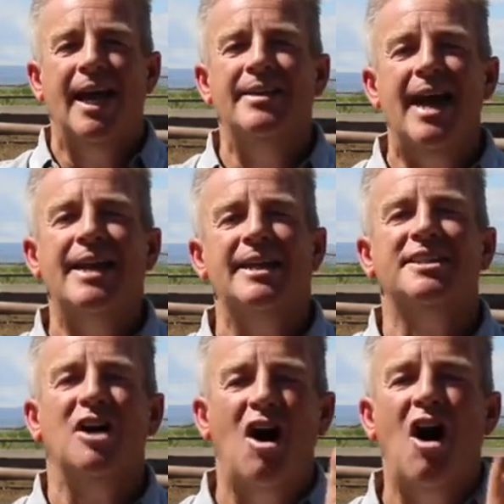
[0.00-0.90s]
and that
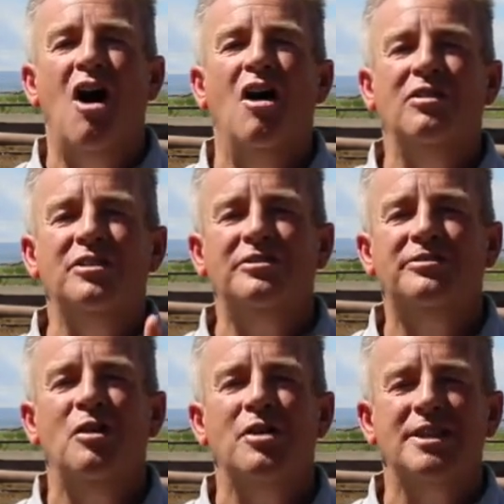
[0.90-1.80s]
is all their
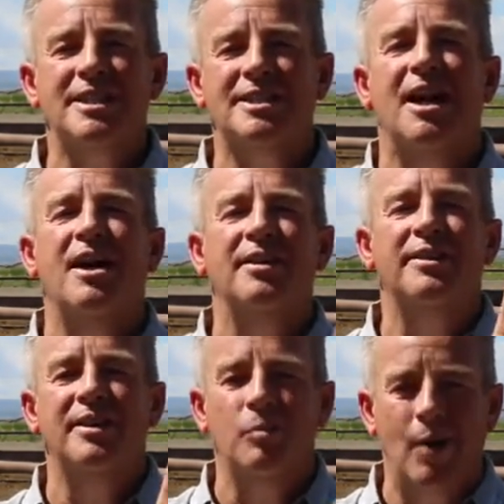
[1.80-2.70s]
focus is
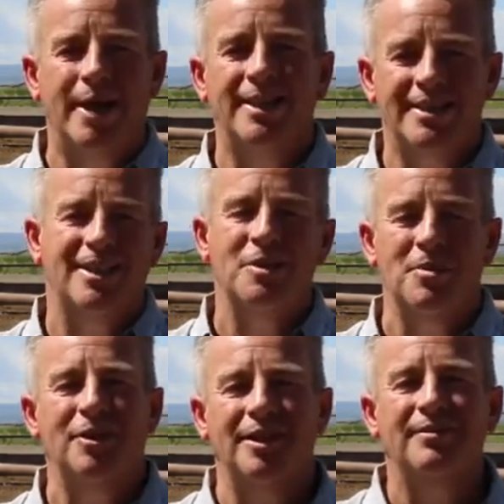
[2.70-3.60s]
on the wedding
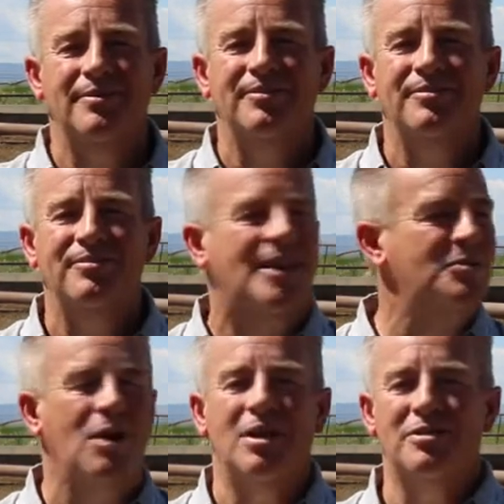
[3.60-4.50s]
ceremony.
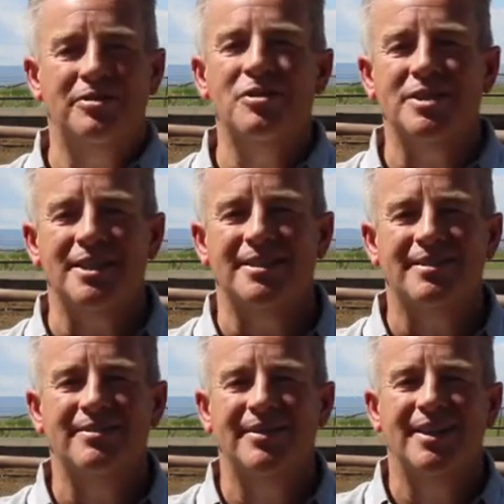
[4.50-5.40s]
That's where all their focus is.